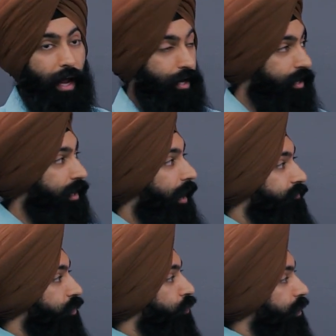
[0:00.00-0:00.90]
and you're going to have
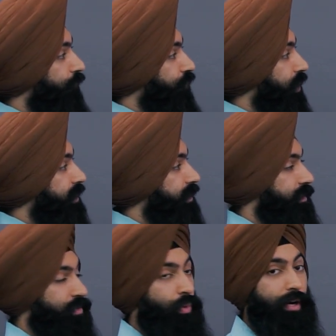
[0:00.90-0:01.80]
to do different things than
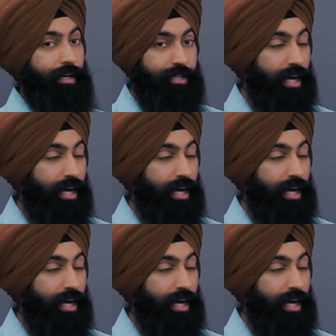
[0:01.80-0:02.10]
just work in a